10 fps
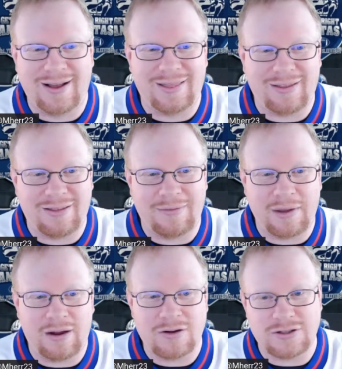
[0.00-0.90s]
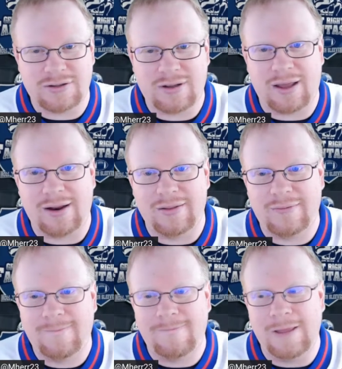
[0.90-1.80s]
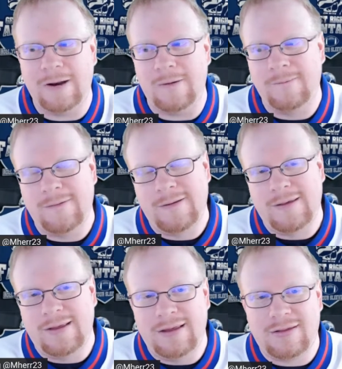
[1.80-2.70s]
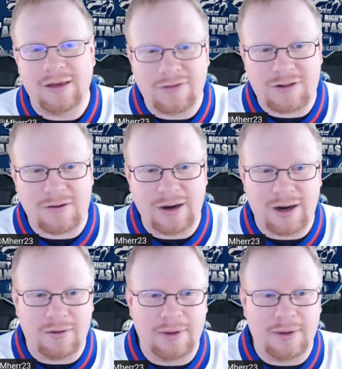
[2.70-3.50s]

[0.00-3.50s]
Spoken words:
I think that Baker should kind of, save his career.